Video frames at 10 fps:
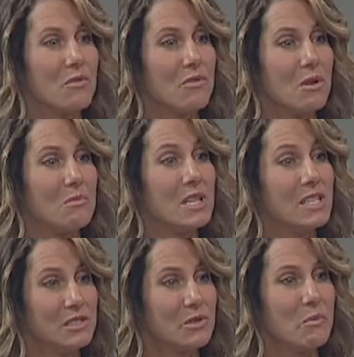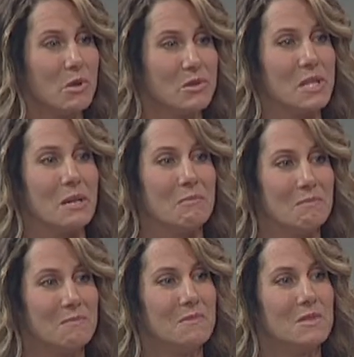from the History Museum.
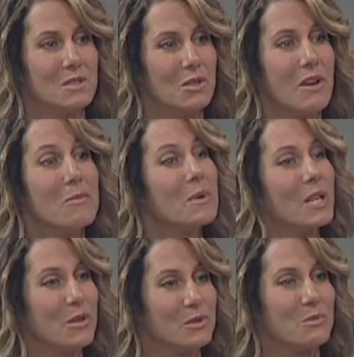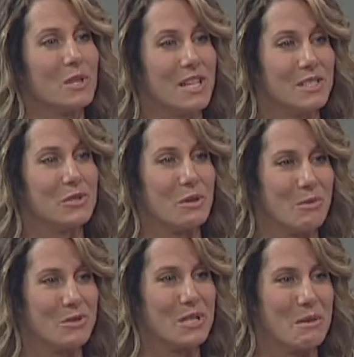Right. Mm -hmm. well, mm-hmm. everybody knows where the History
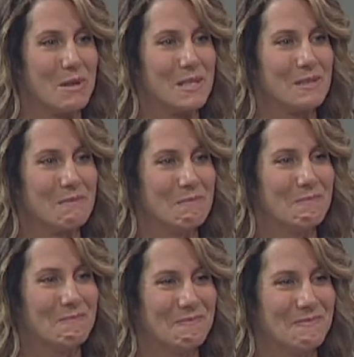Museum well, is. Well,